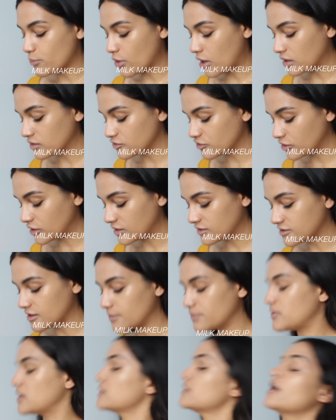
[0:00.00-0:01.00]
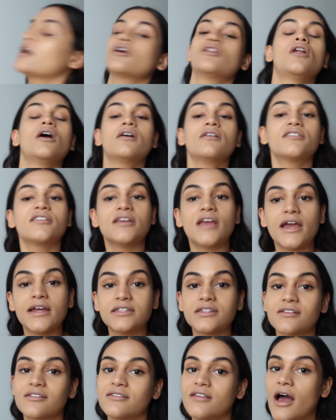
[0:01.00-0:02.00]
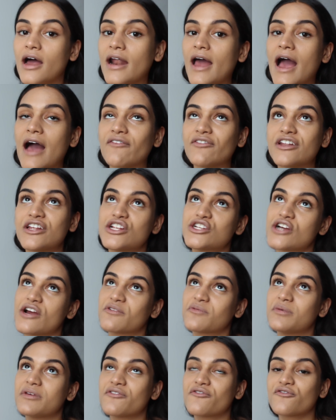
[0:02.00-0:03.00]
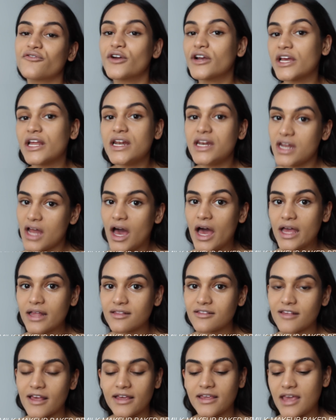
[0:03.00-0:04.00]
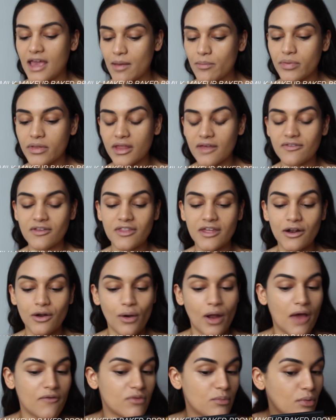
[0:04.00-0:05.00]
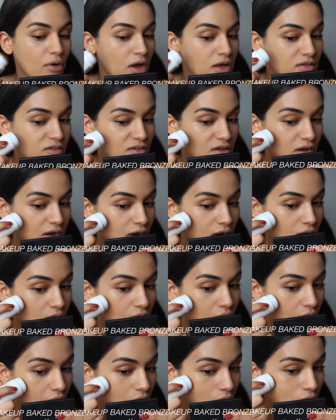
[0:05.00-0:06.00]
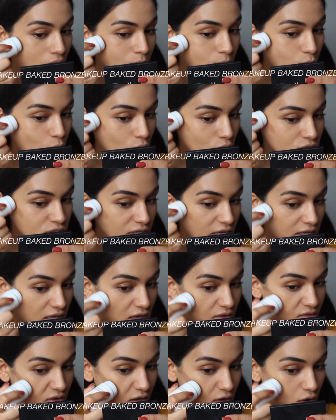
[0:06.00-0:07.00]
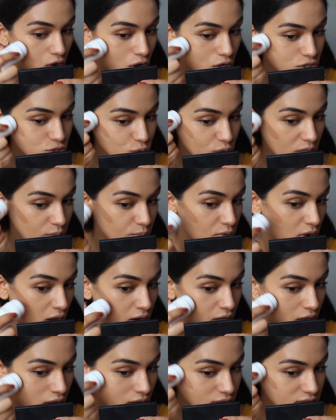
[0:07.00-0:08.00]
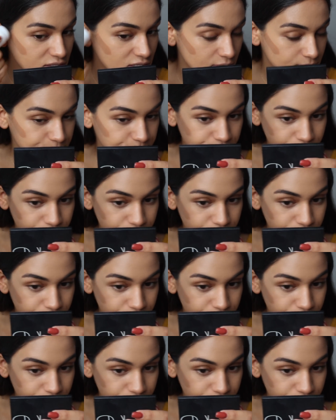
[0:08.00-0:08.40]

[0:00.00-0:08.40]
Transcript: Bronzer is something that Glossier does not have and it drives me freaking nuts. I can't believe that they don't have a bronzer or like even a contouring product.